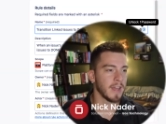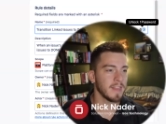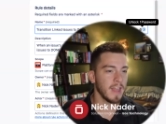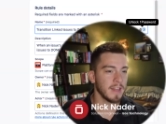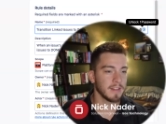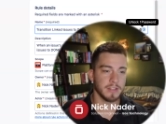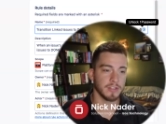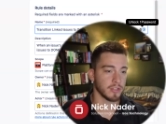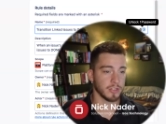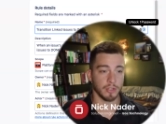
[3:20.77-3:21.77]
and then this
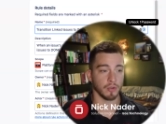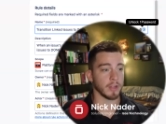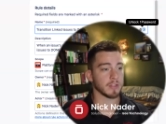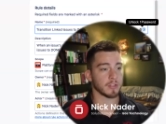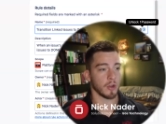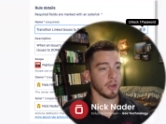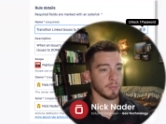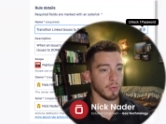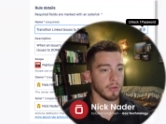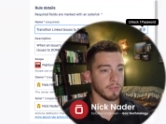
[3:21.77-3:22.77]
is just a great starting
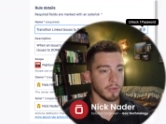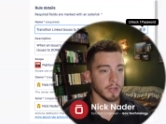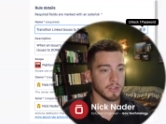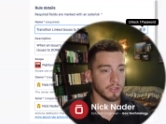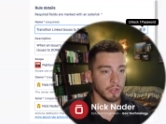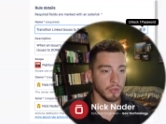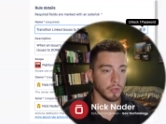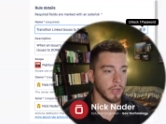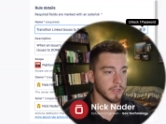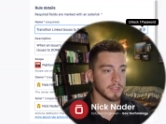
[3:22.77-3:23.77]
point for us to
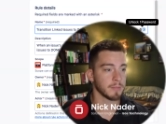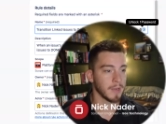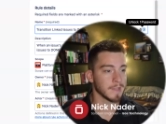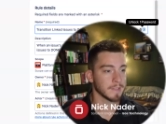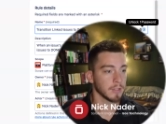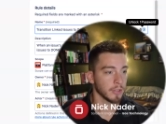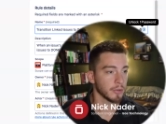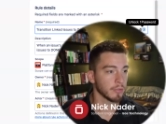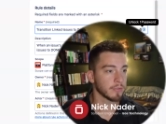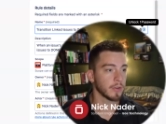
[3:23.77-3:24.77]
customize it a
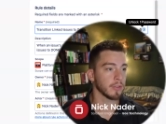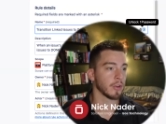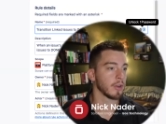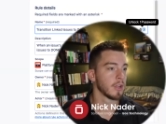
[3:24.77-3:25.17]
little further